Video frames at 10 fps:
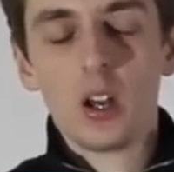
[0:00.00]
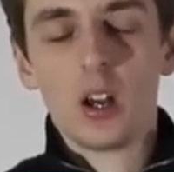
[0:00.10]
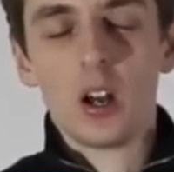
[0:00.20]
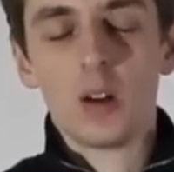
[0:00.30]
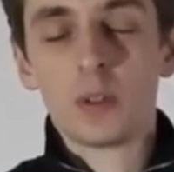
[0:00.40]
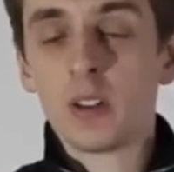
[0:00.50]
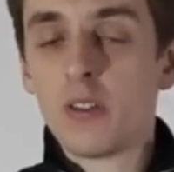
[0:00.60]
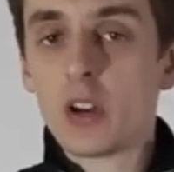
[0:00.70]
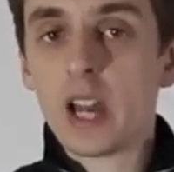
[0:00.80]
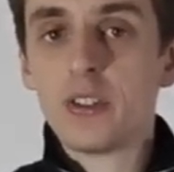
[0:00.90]
Don't
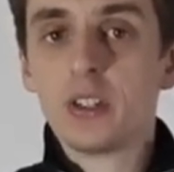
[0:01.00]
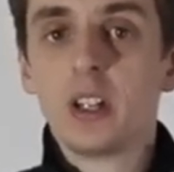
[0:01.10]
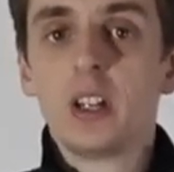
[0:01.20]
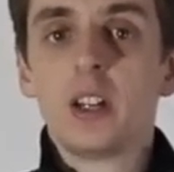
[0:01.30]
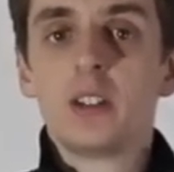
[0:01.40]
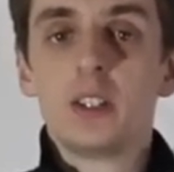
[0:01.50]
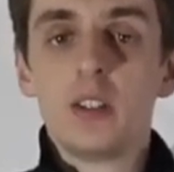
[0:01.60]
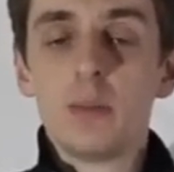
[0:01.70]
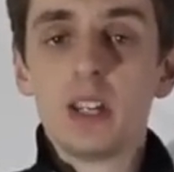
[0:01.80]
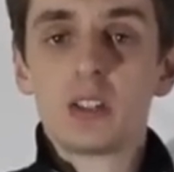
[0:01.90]
forget, the
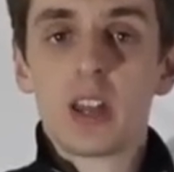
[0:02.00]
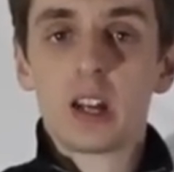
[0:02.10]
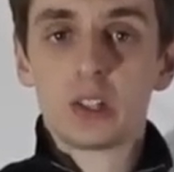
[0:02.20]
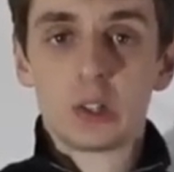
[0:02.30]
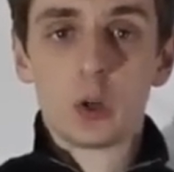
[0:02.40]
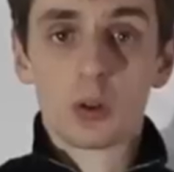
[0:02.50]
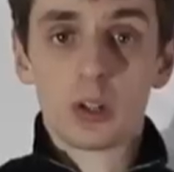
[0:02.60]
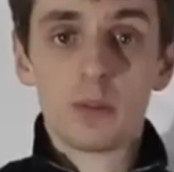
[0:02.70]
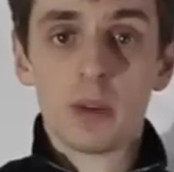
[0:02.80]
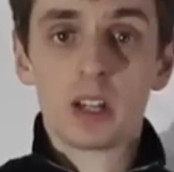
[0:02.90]
dB scale is
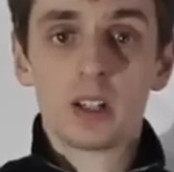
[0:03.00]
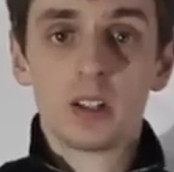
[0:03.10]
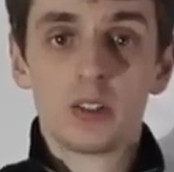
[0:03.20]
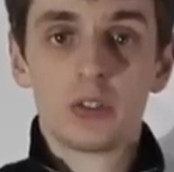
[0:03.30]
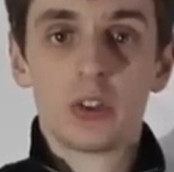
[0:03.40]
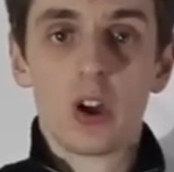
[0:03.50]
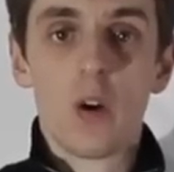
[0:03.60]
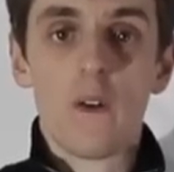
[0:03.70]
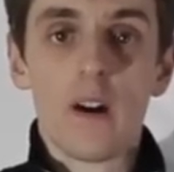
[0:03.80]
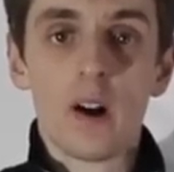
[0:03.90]
logarithmic,
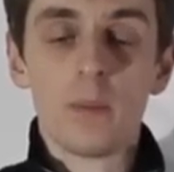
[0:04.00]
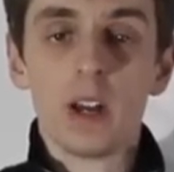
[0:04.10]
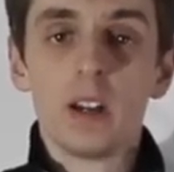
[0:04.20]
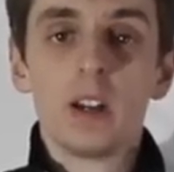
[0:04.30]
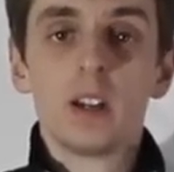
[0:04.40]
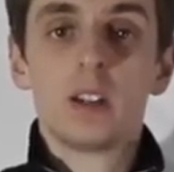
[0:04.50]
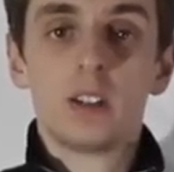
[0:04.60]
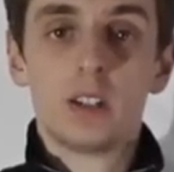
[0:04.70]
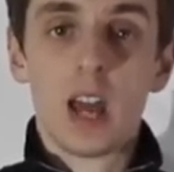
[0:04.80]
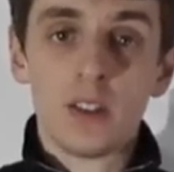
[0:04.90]
so
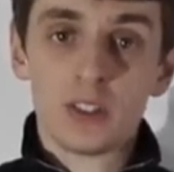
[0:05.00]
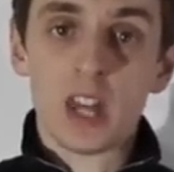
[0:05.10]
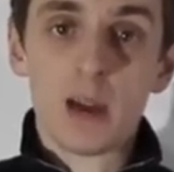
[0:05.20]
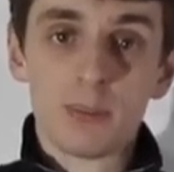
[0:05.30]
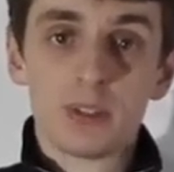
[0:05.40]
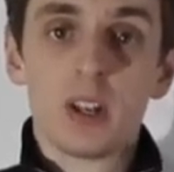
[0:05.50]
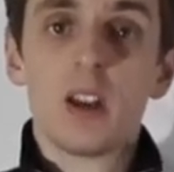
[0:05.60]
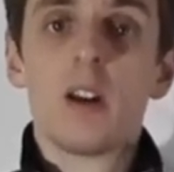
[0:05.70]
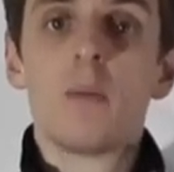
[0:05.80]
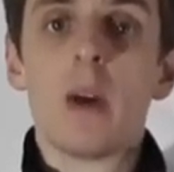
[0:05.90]
10 steps
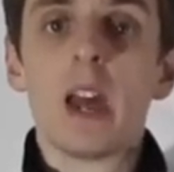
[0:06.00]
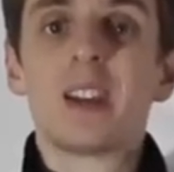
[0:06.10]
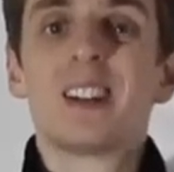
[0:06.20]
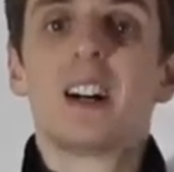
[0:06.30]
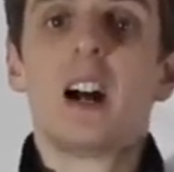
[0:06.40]
make